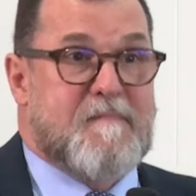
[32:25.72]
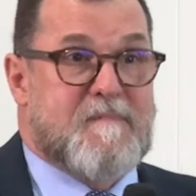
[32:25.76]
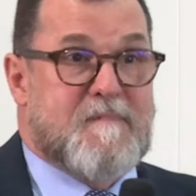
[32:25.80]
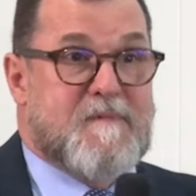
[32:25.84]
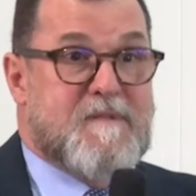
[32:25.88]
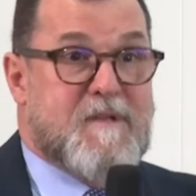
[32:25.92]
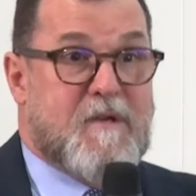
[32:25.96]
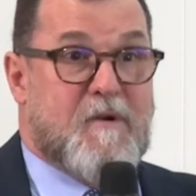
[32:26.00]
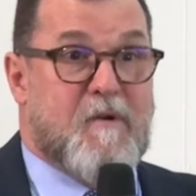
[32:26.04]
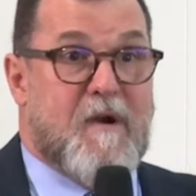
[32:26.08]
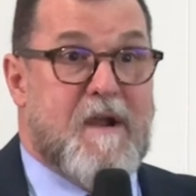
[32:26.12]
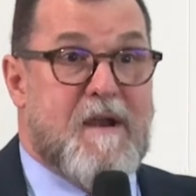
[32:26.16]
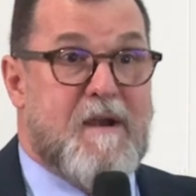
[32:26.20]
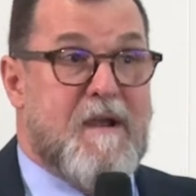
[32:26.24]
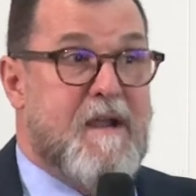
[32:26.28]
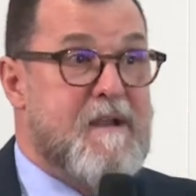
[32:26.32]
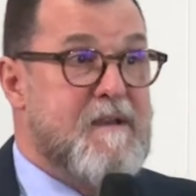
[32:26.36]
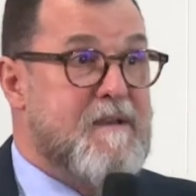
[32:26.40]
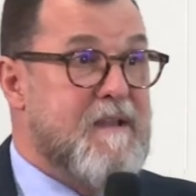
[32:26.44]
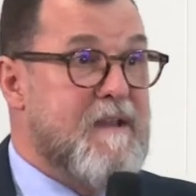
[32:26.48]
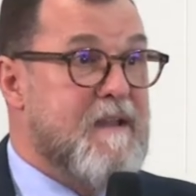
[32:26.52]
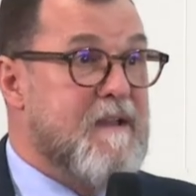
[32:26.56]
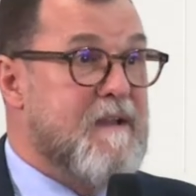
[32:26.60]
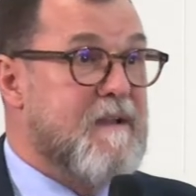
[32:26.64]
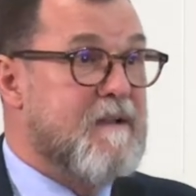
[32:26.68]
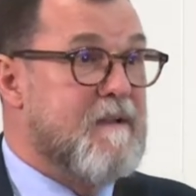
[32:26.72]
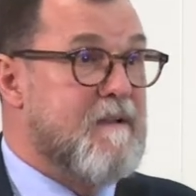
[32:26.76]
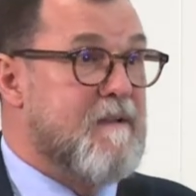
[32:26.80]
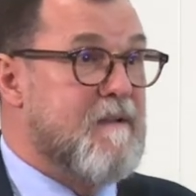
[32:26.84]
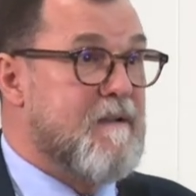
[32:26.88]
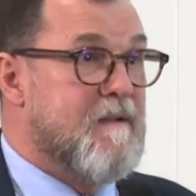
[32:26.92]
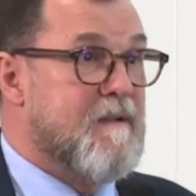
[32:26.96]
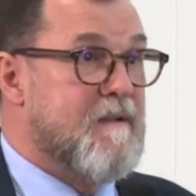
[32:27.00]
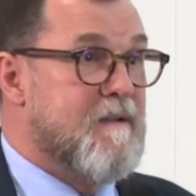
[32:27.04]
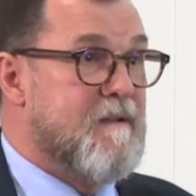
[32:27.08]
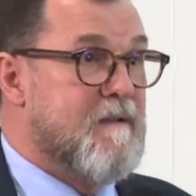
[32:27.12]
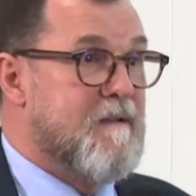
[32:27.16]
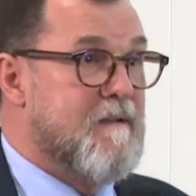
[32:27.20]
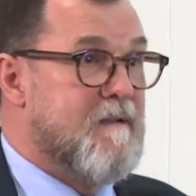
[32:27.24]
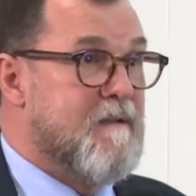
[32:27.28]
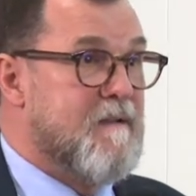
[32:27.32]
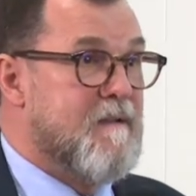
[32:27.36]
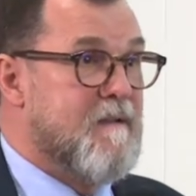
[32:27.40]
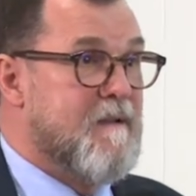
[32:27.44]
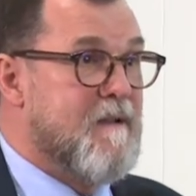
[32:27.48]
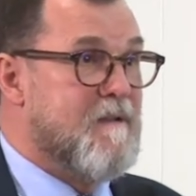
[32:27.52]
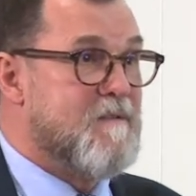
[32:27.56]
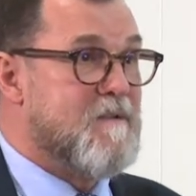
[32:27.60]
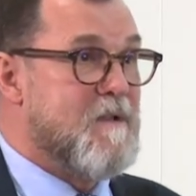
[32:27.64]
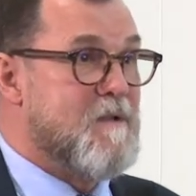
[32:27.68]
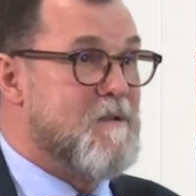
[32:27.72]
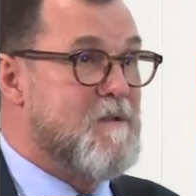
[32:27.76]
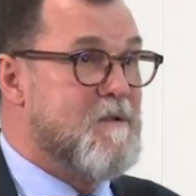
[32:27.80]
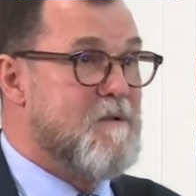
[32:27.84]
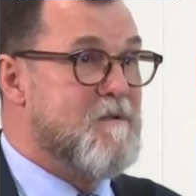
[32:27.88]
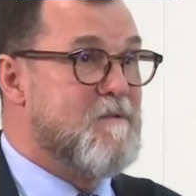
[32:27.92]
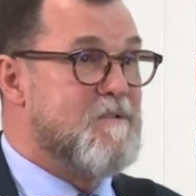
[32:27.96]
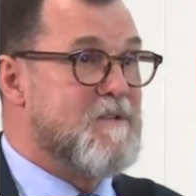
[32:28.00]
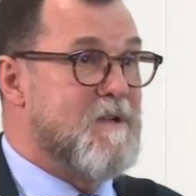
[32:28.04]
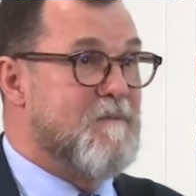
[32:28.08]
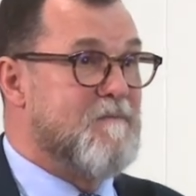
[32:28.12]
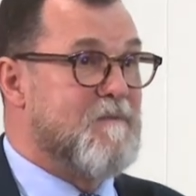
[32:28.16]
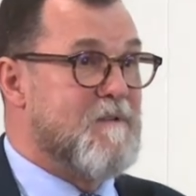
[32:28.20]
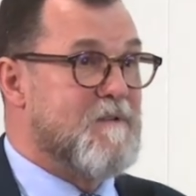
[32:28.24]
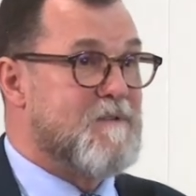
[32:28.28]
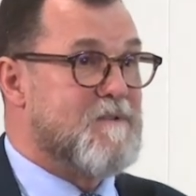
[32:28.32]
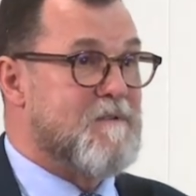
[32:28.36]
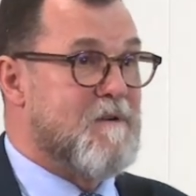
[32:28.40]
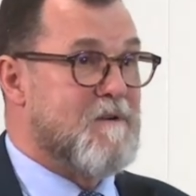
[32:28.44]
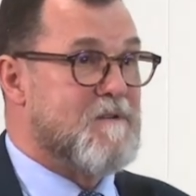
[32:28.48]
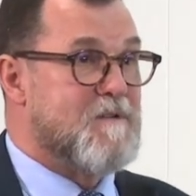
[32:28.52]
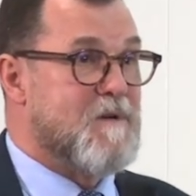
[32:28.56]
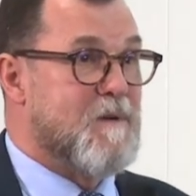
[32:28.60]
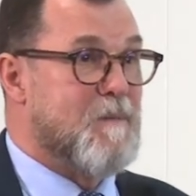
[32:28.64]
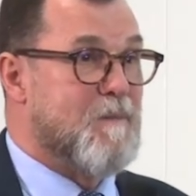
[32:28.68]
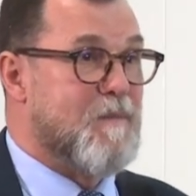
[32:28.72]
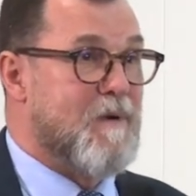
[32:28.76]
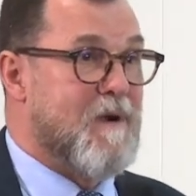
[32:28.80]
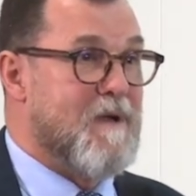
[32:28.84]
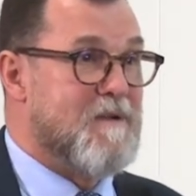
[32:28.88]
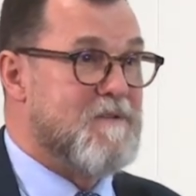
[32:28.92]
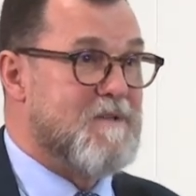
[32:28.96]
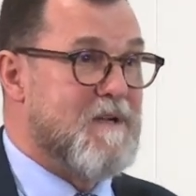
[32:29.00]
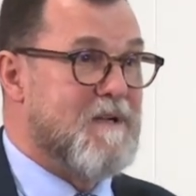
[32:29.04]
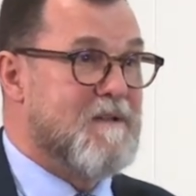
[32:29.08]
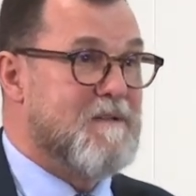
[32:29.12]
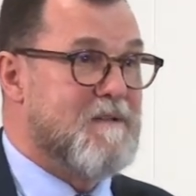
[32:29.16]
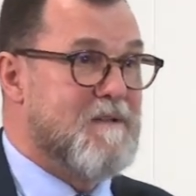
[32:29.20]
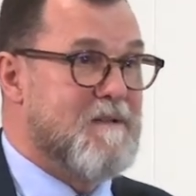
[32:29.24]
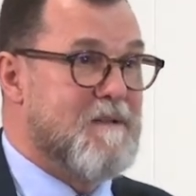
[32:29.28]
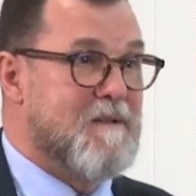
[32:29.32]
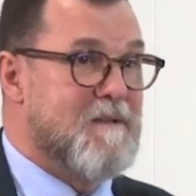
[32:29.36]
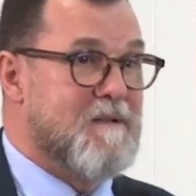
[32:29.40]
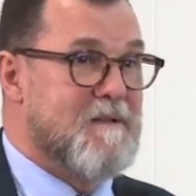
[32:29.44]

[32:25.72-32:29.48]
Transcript: It's a great idea. It's a huge infrastructure project.